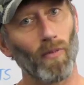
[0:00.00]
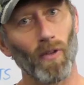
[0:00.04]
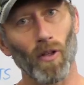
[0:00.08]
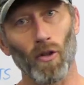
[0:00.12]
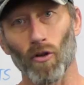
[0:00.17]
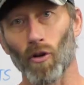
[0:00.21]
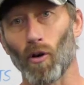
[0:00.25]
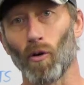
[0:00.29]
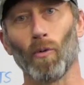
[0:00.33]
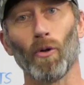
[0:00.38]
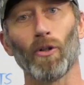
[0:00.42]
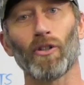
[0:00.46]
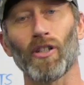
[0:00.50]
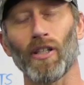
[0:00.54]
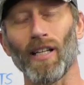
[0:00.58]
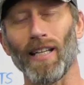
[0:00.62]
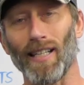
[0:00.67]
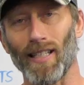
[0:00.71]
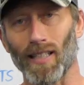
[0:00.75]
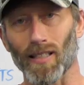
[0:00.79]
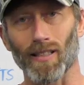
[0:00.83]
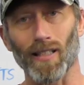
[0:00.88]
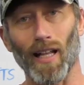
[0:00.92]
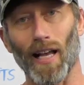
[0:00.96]
Your
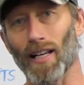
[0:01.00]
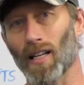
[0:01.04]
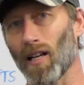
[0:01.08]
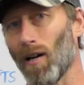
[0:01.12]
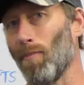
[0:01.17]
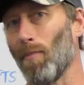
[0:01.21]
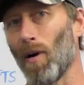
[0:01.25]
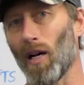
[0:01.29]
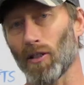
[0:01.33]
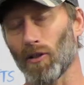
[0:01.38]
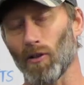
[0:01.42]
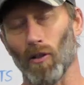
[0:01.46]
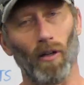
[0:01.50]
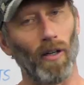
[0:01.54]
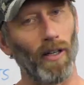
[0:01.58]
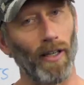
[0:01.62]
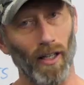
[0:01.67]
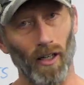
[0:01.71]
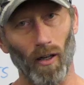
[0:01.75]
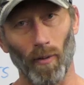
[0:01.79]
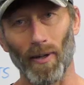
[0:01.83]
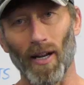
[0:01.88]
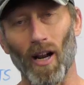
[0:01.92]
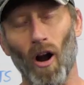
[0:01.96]
routine is like a muscle.
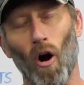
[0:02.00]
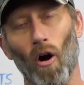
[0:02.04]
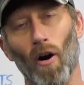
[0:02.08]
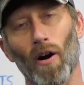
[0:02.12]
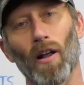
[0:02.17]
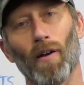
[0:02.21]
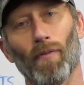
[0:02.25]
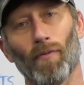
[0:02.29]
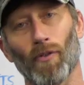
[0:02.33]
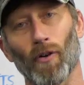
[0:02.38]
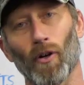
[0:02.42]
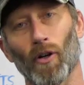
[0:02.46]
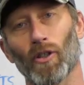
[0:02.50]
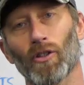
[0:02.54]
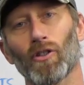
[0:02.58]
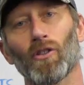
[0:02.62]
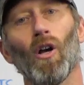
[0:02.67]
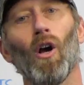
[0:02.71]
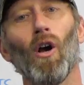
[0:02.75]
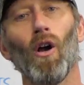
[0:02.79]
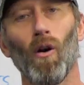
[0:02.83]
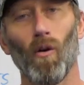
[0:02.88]
It'll be hard at first.